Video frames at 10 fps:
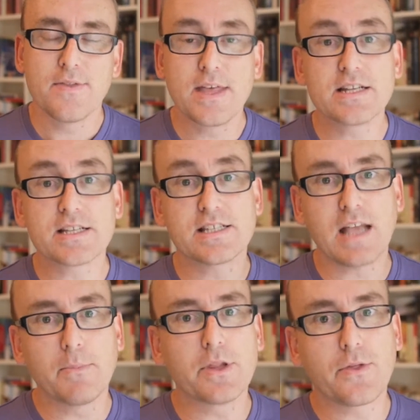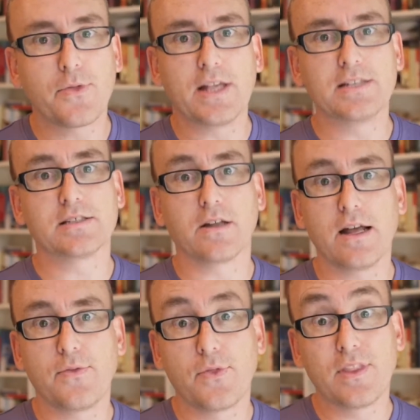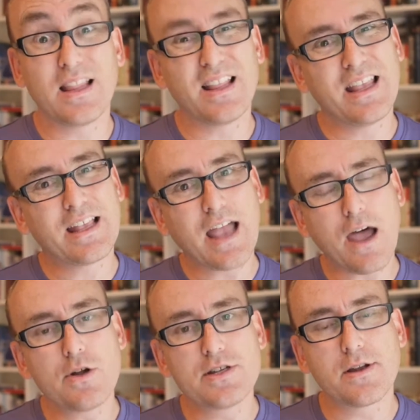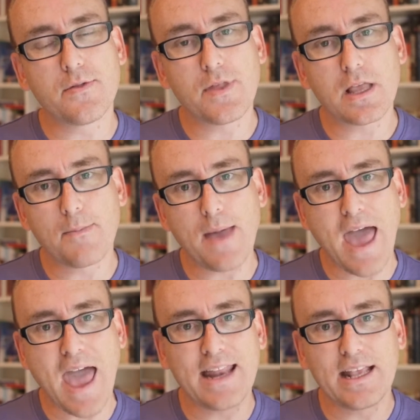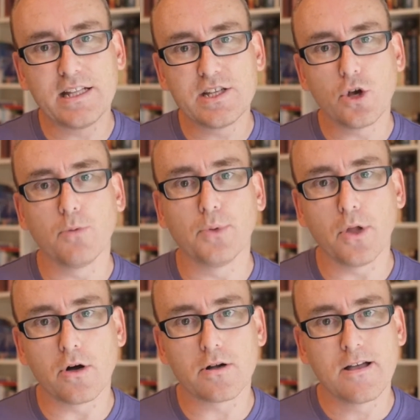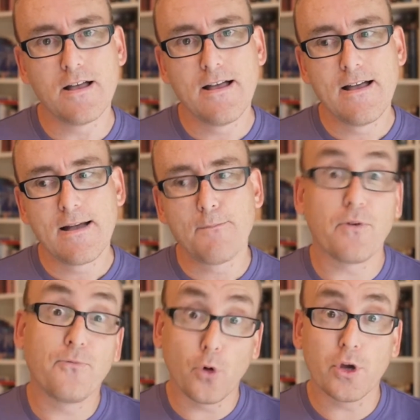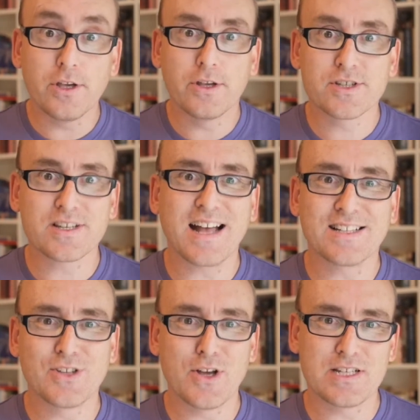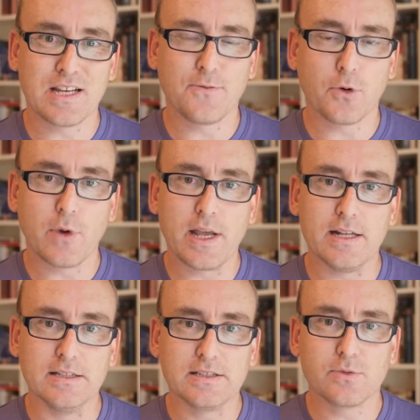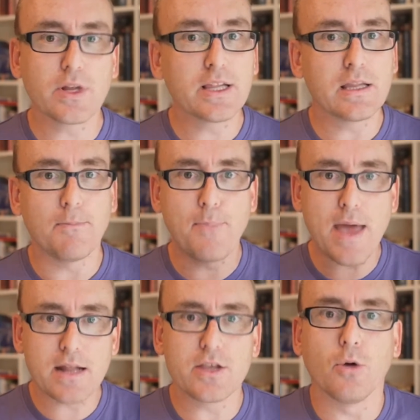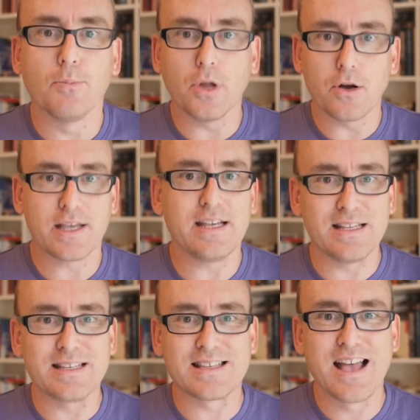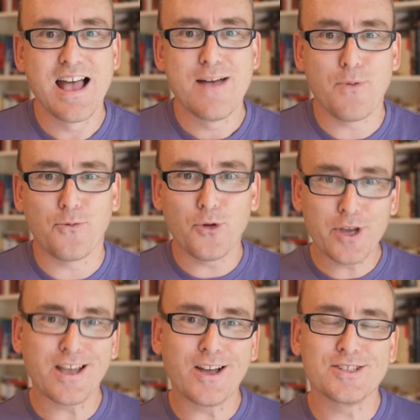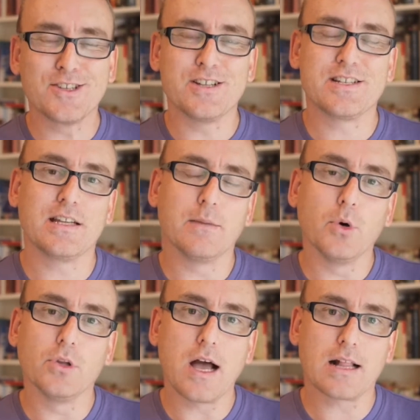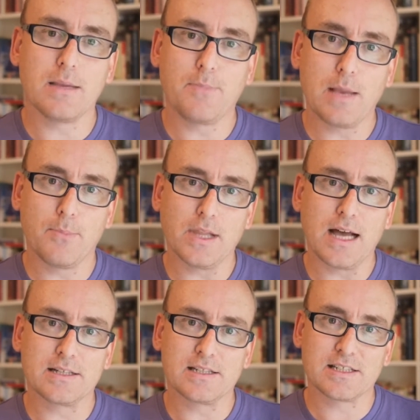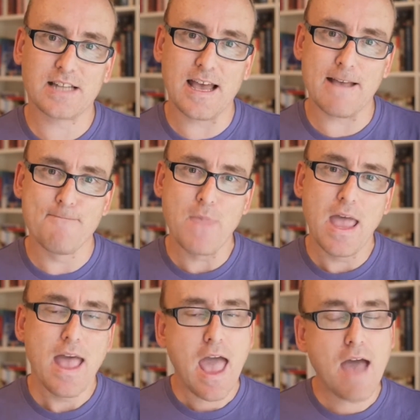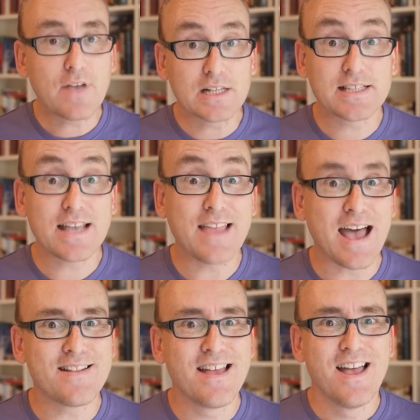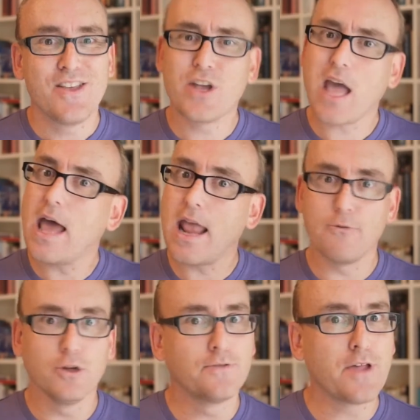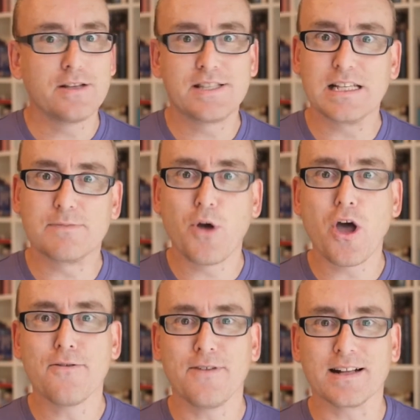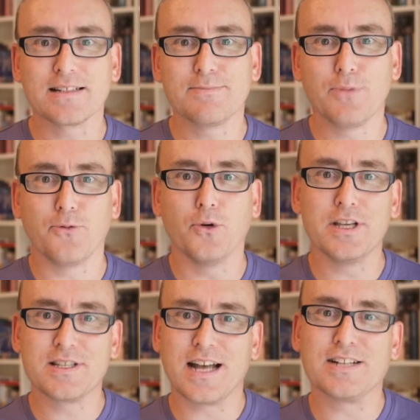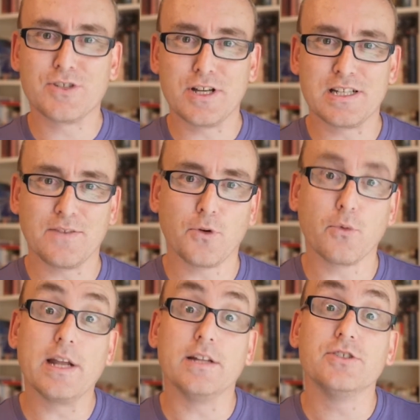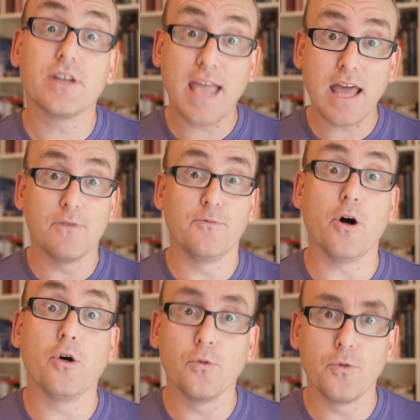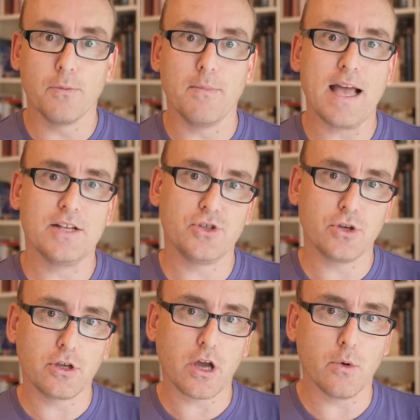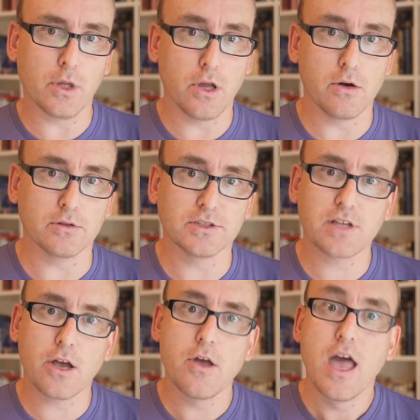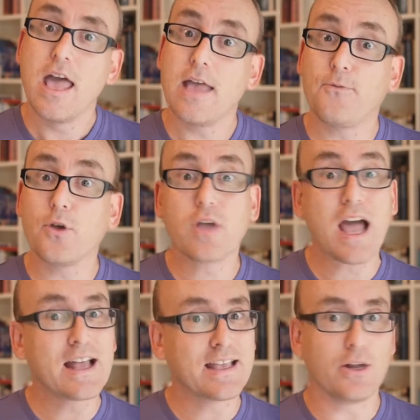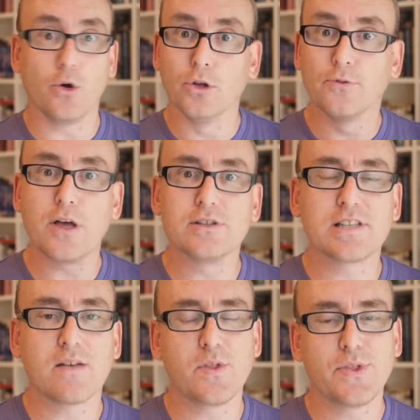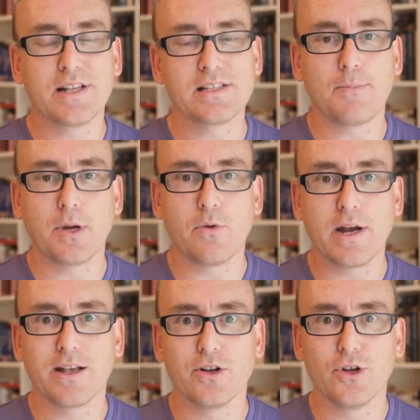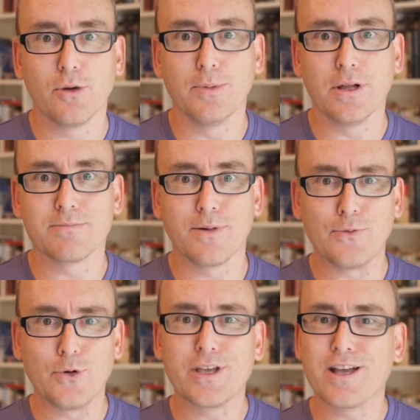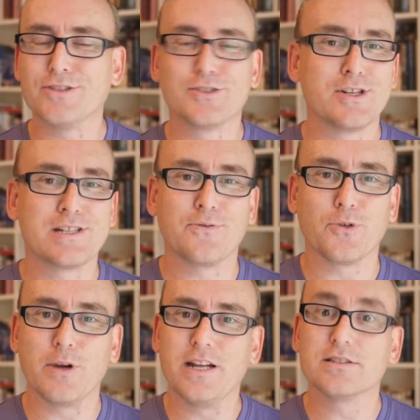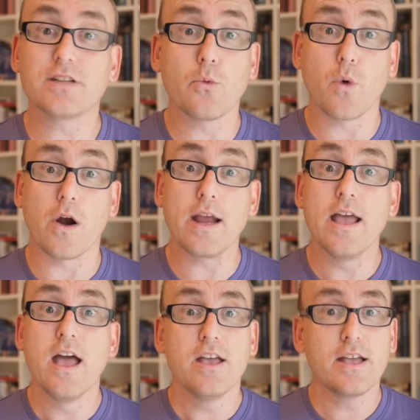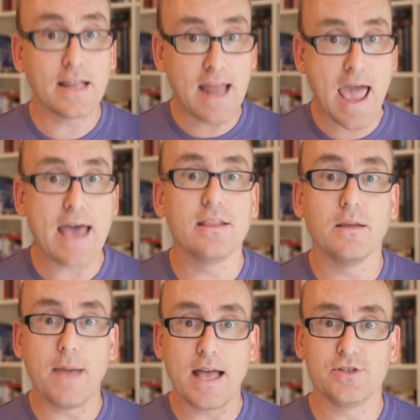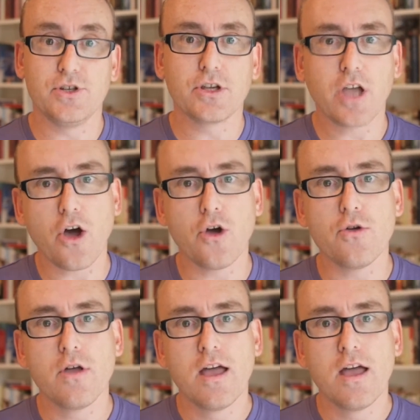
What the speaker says: They're just some of the things that I encourage you to think about adding into your blog before you start searching for readers. Really, the better your blog is before you go searching, the more likely people are to stay. Having said that, you can't have all of those things perfect before you start searching for readers. You can evolve them as you go along. So if you can't get all of those 7 things up and running on your blog before you go searching for readers, don't worry. You can add them as you go.